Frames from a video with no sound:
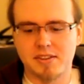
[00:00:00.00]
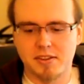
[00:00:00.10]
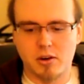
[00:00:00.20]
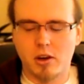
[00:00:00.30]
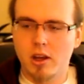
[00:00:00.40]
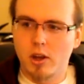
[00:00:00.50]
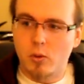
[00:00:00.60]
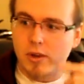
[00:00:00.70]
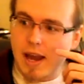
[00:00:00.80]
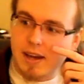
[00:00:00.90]
So
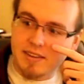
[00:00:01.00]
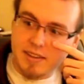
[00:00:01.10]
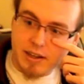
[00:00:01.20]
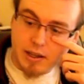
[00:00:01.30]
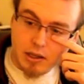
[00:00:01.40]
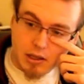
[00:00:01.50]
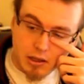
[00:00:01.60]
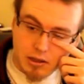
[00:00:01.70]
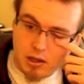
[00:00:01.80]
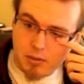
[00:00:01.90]
we had
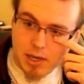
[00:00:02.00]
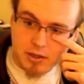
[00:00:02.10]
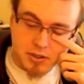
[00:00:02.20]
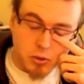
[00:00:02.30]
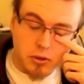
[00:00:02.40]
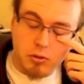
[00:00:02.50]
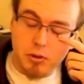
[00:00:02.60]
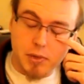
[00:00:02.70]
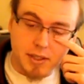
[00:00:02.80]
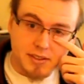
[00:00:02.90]
about 2 or
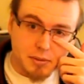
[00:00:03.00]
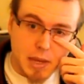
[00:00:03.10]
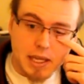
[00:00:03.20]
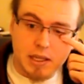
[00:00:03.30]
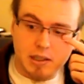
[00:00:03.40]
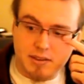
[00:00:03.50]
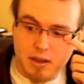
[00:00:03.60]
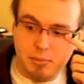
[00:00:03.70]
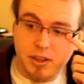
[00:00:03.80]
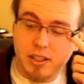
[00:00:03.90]
3 months to make it,
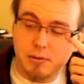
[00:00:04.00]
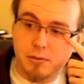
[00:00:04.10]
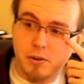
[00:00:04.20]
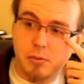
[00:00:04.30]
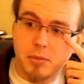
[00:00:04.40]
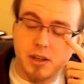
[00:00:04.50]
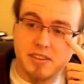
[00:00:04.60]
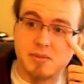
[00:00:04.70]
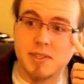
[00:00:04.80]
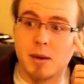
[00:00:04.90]
I believe, from
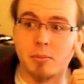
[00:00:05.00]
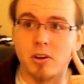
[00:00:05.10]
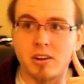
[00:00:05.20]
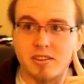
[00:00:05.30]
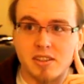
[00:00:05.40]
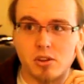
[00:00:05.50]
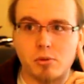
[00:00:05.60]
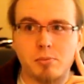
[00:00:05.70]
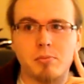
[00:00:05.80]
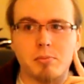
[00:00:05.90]
September
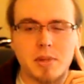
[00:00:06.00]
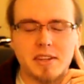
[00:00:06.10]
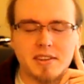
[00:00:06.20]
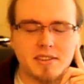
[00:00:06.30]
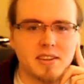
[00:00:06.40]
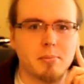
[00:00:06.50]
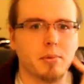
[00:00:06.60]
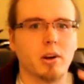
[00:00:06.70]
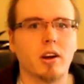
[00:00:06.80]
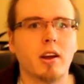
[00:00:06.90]
until
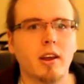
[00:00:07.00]
mid-December.